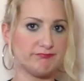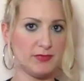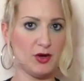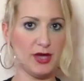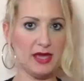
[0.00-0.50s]

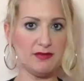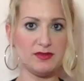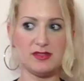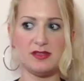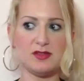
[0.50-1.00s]
Okay,
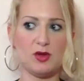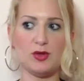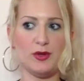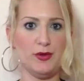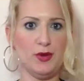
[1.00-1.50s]
this is
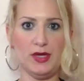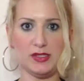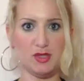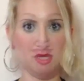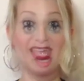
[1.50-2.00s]
all you
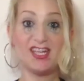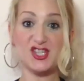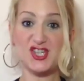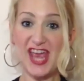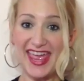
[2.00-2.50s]
need to
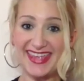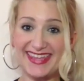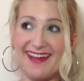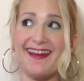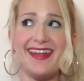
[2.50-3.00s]
know.
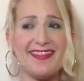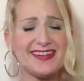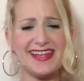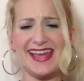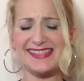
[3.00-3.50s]
J,
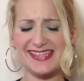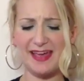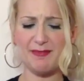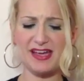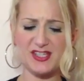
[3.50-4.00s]
another
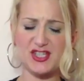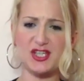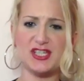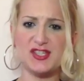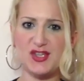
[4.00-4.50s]
letter my
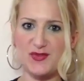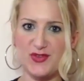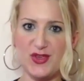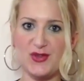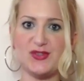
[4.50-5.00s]
students
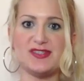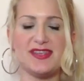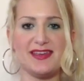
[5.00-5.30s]
confuse.